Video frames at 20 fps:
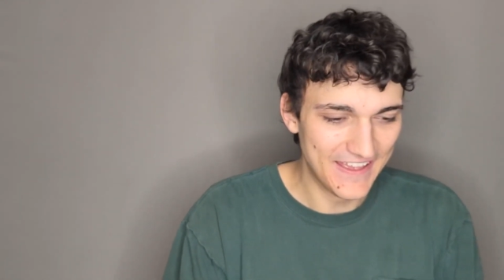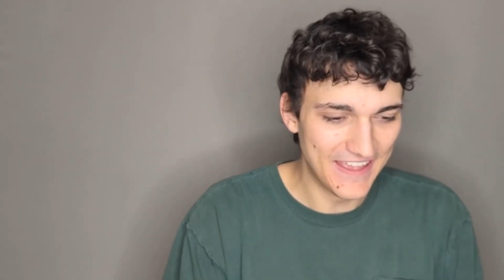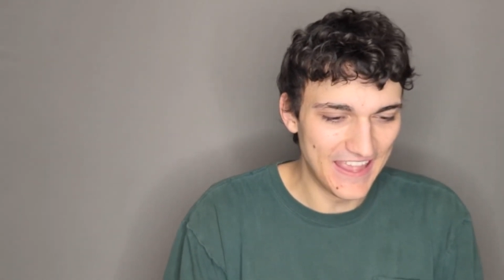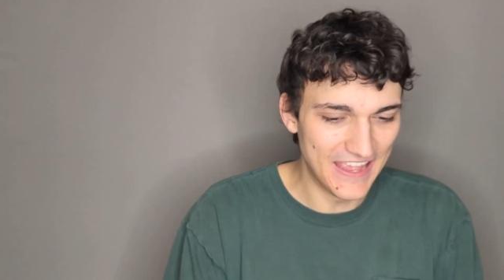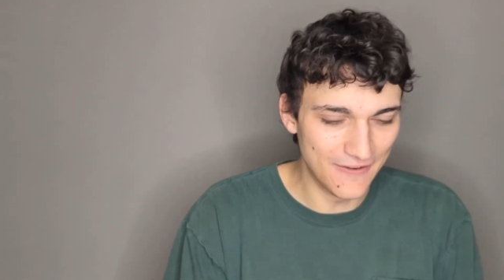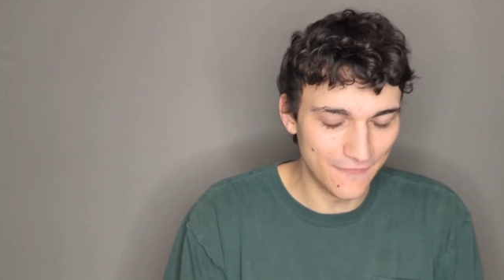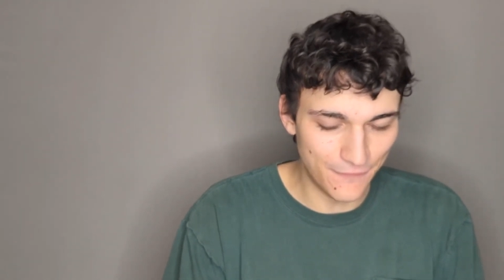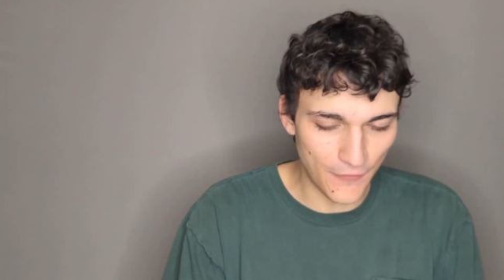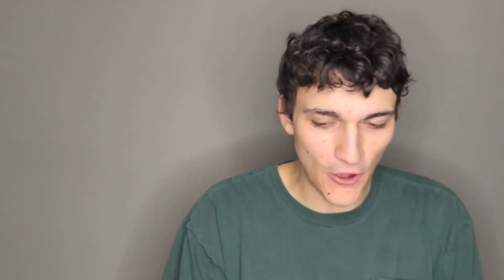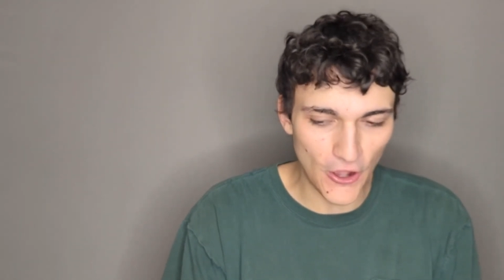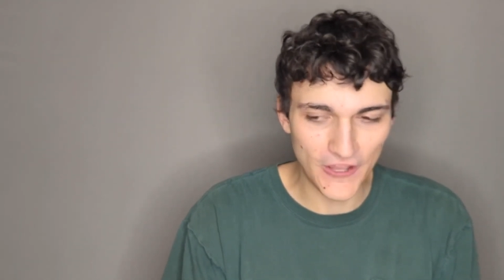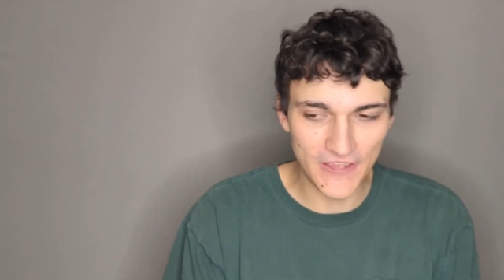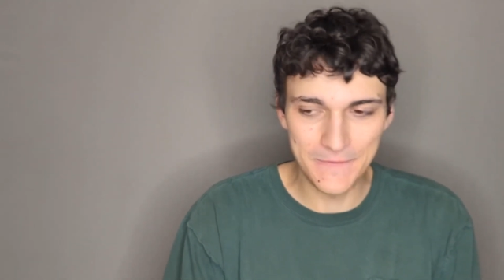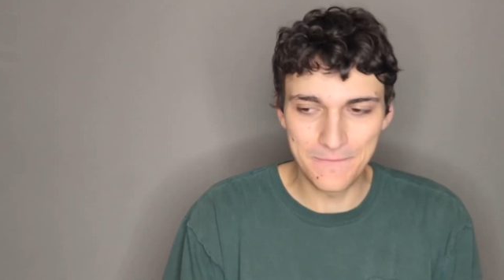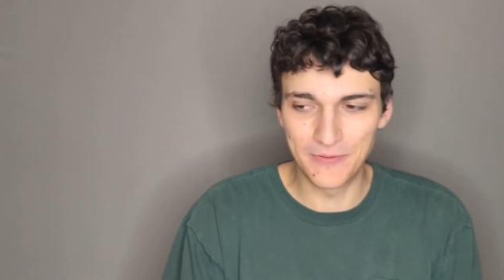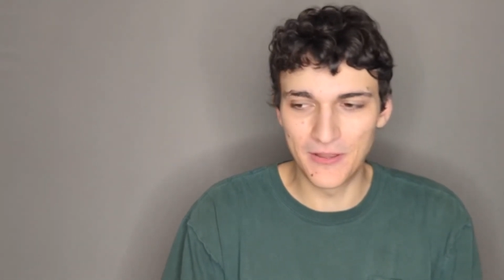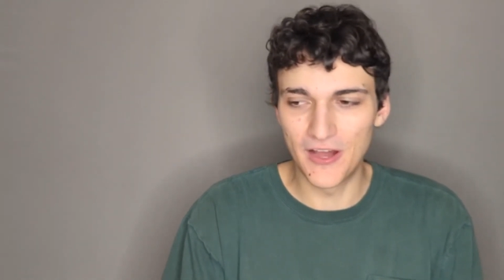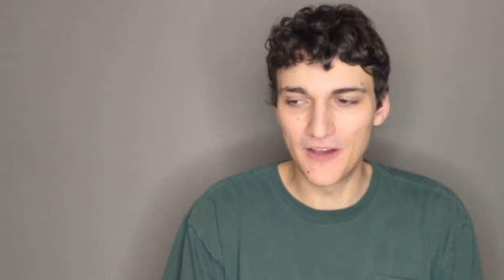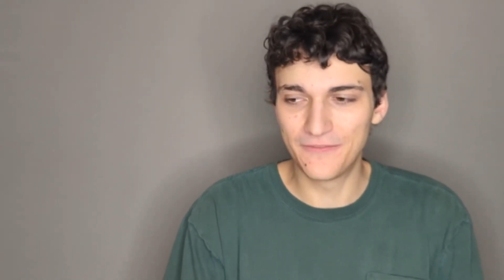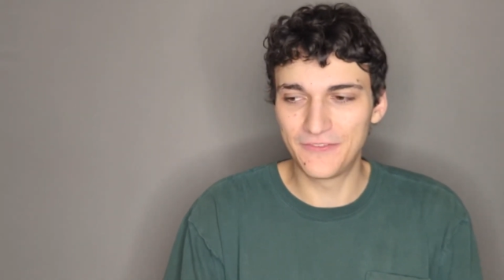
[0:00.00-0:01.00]
in Foggy
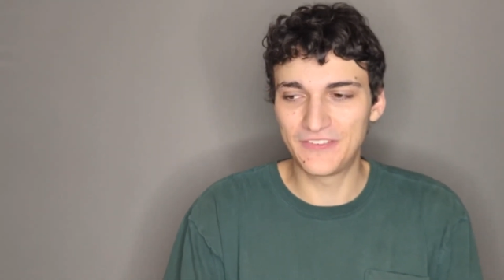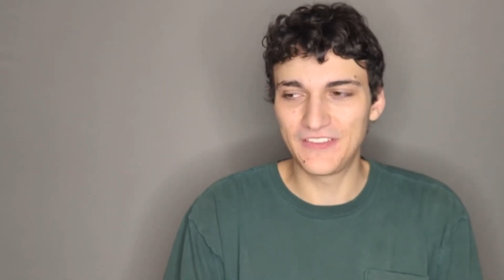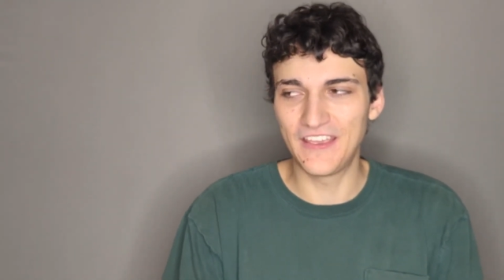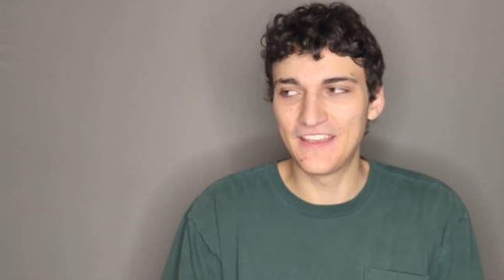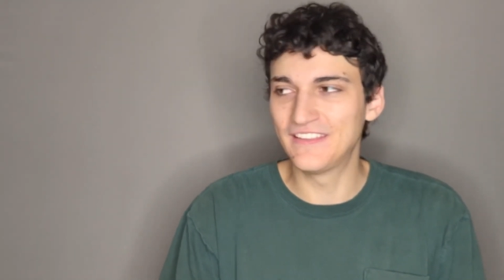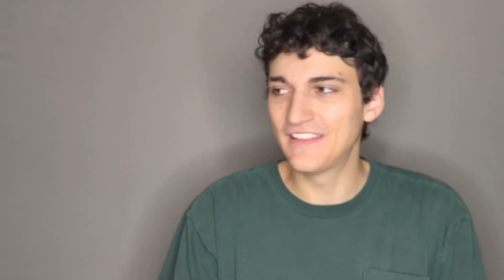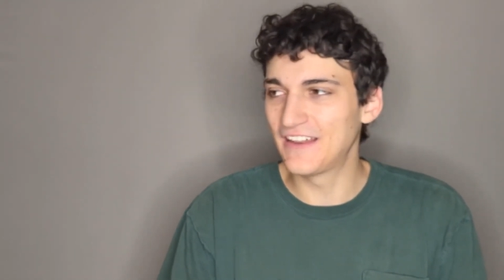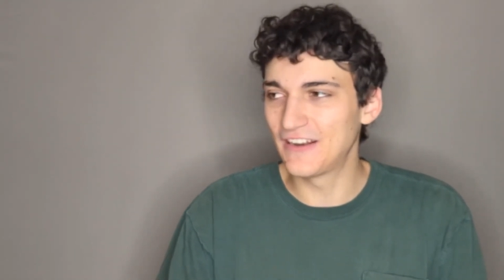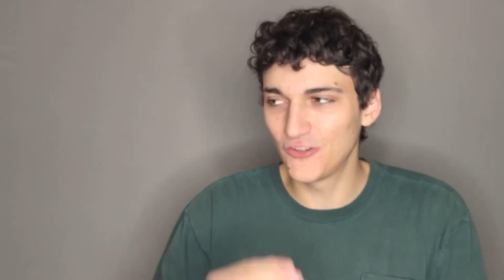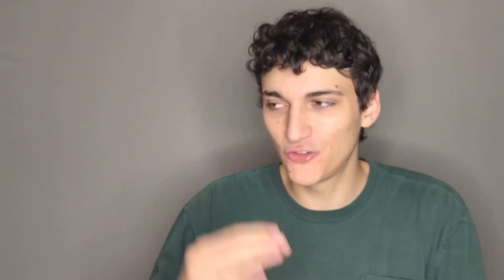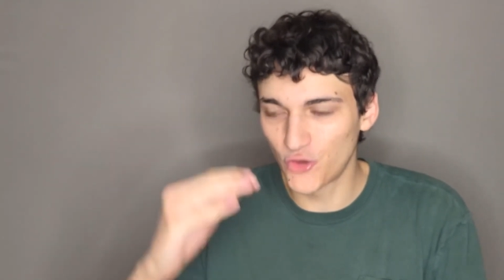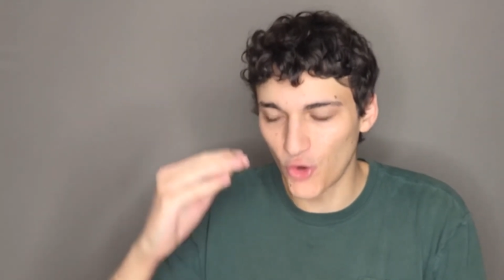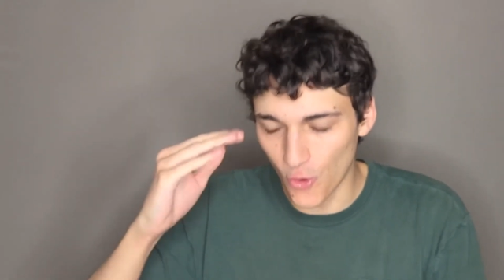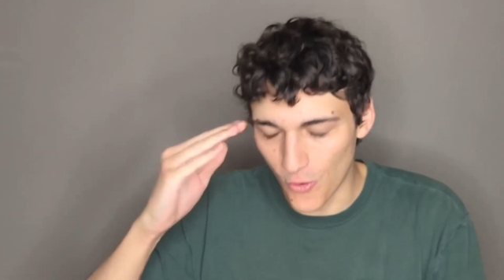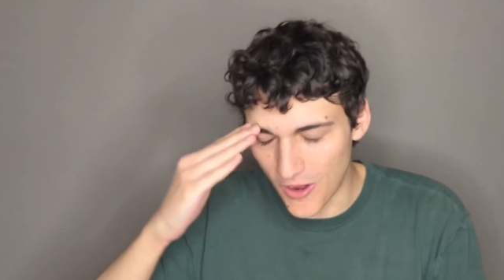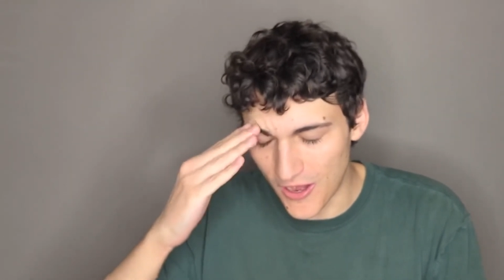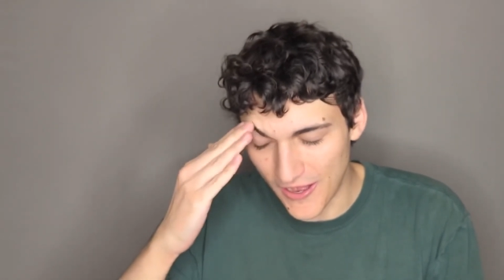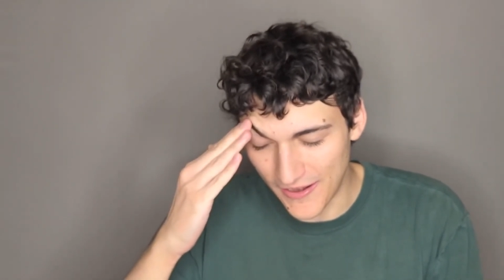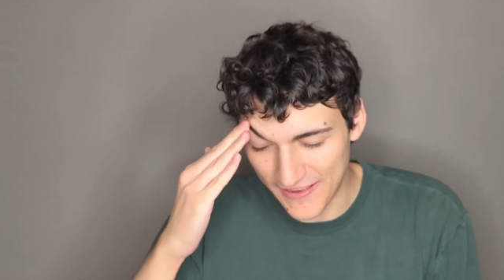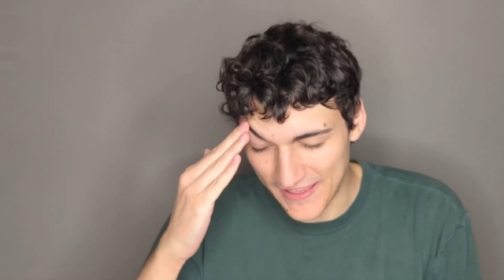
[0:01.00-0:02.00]
Bluffs and let us go
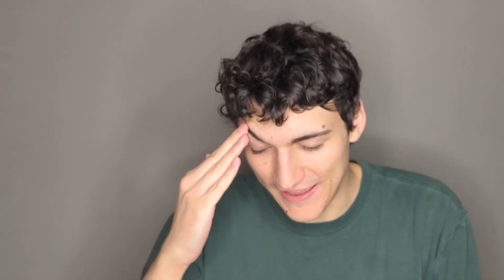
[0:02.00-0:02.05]
on